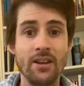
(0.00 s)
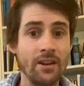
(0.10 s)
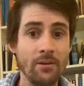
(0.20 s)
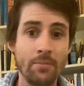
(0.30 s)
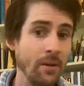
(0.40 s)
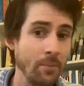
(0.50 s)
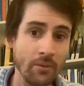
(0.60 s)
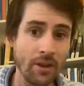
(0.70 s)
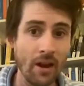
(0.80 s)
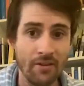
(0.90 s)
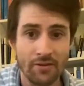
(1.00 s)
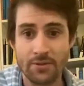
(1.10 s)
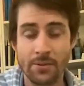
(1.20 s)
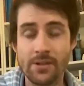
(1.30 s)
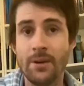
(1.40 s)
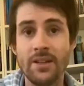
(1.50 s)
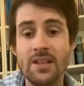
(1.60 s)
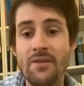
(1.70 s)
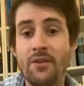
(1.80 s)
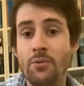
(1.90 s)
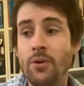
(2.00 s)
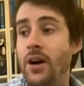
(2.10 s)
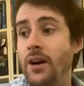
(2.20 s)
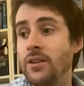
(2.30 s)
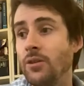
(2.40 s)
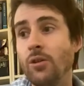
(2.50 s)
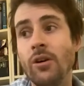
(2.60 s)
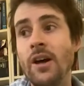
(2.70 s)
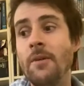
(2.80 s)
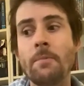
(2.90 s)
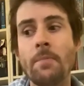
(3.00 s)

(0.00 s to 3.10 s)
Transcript: you know people that you have responsibility for at work or